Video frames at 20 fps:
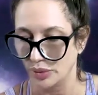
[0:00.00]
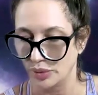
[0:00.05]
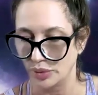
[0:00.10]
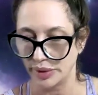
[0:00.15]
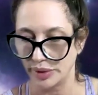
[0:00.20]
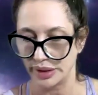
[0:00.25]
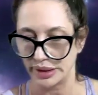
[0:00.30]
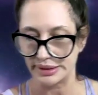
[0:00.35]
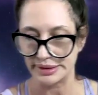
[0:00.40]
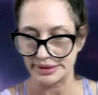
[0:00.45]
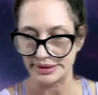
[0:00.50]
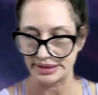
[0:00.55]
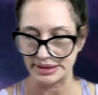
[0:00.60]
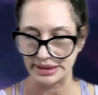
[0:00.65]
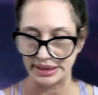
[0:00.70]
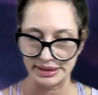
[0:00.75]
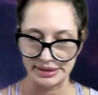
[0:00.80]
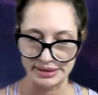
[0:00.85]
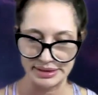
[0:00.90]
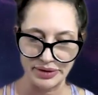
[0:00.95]
We're going to
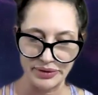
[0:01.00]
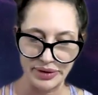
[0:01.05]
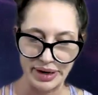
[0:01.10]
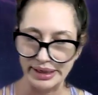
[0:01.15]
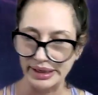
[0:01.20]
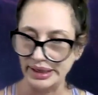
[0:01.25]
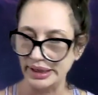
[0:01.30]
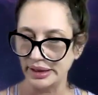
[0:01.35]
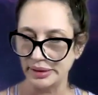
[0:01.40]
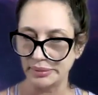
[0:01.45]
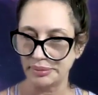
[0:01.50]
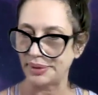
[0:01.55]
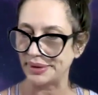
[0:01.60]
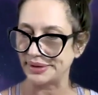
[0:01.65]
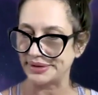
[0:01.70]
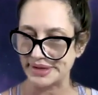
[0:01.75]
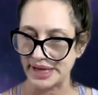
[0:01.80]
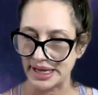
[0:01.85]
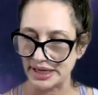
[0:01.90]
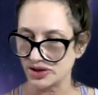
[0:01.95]
see. Is there any
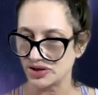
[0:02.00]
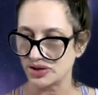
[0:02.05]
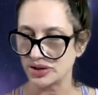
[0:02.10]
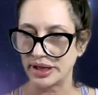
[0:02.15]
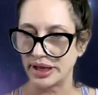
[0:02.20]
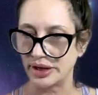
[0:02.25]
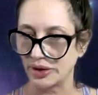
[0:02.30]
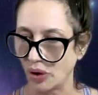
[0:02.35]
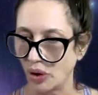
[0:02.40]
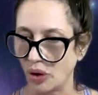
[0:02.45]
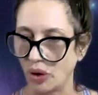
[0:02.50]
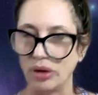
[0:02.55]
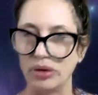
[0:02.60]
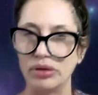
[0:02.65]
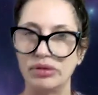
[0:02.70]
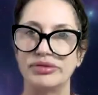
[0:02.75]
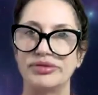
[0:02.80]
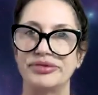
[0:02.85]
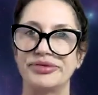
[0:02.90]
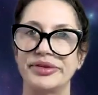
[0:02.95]
potential at all